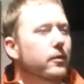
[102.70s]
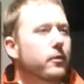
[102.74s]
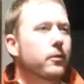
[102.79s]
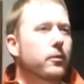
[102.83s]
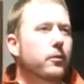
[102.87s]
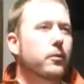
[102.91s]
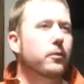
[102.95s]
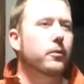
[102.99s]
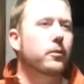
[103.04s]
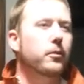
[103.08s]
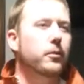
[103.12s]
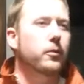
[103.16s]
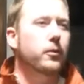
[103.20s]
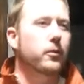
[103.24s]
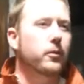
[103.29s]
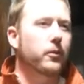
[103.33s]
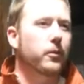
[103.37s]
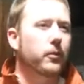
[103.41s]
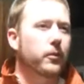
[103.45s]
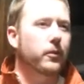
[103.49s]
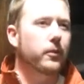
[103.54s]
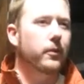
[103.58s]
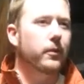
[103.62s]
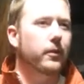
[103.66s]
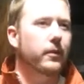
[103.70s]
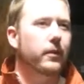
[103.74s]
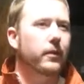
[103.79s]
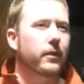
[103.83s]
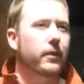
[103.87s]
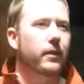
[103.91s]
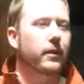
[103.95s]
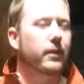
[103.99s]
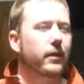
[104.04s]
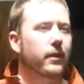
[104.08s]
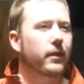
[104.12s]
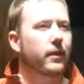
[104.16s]
Ooh.
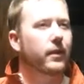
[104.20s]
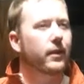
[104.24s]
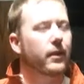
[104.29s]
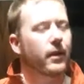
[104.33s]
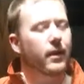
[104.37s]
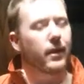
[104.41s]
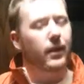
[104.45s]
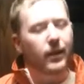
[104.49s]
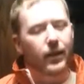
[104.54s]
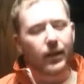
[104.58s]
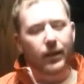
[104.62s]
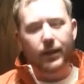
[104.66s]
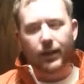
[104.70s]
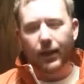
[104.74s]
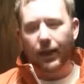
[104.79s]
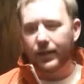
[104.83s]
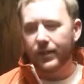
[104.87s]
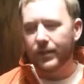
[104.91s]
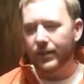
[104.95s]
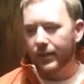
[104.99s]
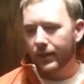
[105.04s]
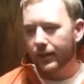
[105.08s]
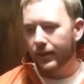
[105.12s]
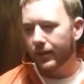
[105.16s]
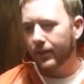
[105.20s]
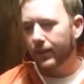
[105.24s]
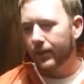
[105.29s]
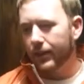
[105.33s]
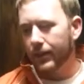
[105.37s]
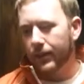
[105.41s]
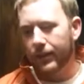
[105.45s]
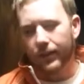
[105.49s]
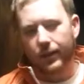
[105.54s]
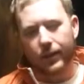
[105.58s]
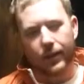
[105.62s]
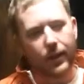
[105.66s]
That's,
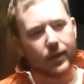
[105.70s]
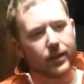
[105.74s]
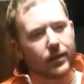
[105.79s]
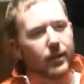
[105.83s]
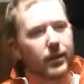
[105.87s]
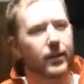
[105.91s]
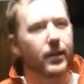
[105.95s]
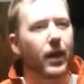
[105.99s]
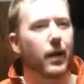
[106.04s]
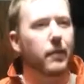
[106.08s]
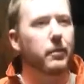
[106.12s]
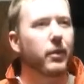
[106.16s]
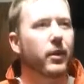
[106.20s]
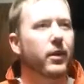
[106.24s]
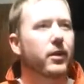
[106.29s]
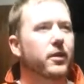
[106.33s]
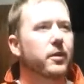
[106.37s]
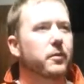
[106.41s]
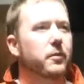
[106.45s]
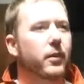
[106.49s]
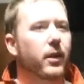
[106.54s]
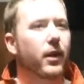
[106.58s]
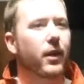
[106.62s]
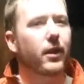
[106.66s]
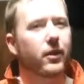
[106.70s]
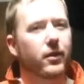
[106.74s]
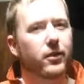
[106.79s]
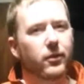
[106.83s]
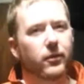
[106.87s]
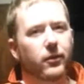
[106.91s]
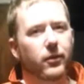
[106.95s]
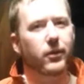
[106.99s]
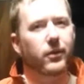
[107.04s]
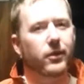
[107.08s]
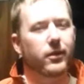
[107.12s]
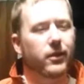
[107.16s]
that's a topic of some
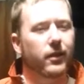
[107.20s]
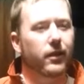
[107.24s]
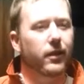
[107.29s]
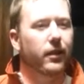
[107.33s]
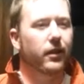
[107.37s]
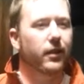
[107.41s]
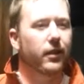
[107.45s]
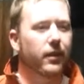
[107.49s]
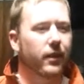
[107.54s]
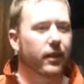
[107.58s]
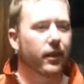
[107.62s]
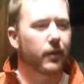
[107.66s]
controversy.